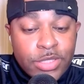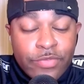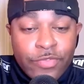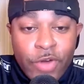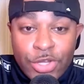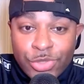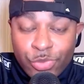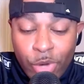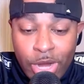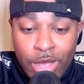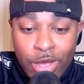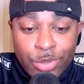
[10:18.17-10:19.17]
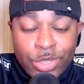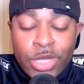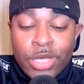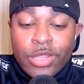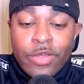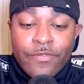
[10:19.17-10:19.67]
The first round,
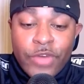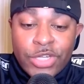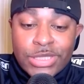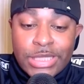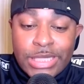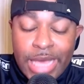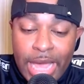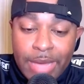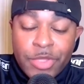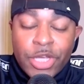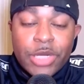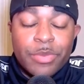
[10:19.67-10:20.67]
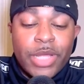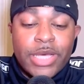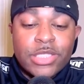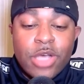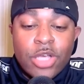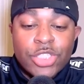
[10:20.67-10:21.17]
the first game they're gonna play
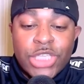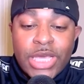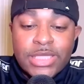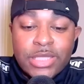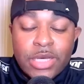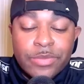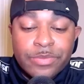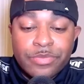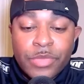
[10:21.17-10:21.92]
is called Shake Some,